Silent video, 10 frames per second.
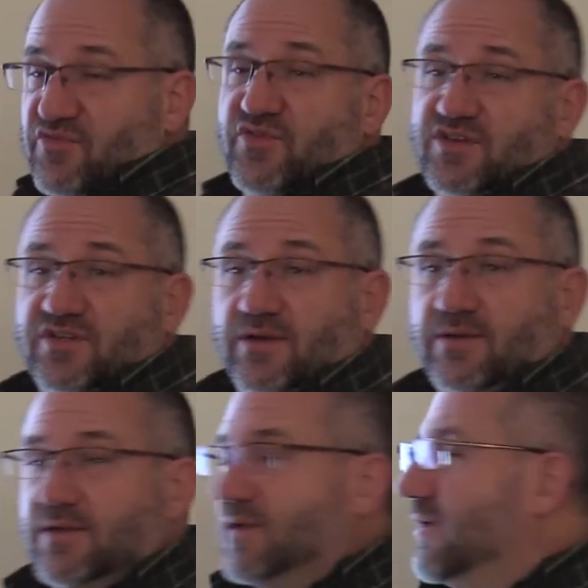inefficient.
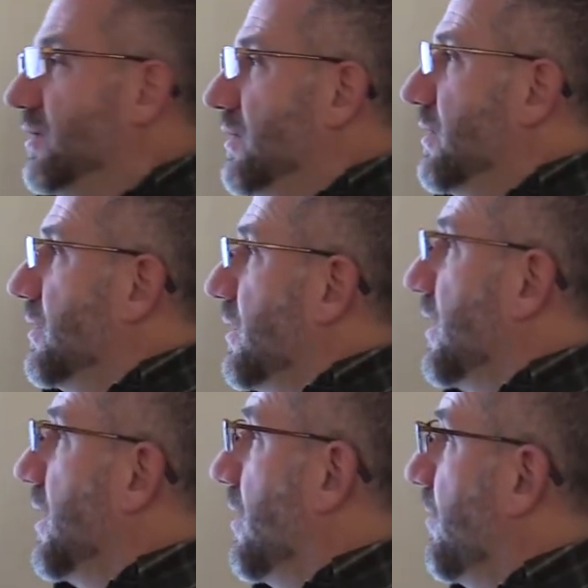
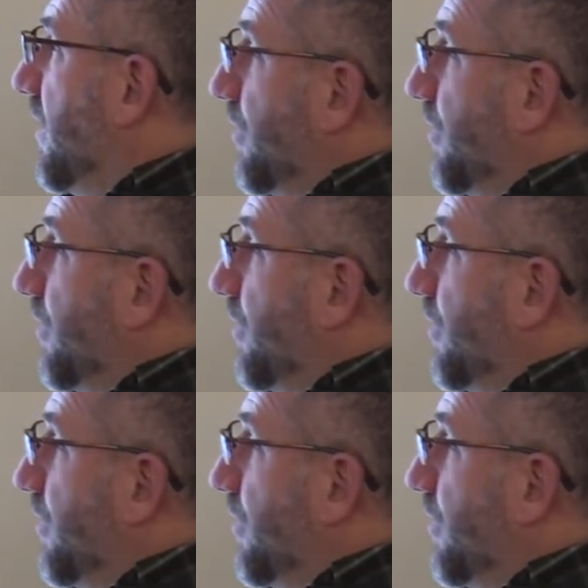Um,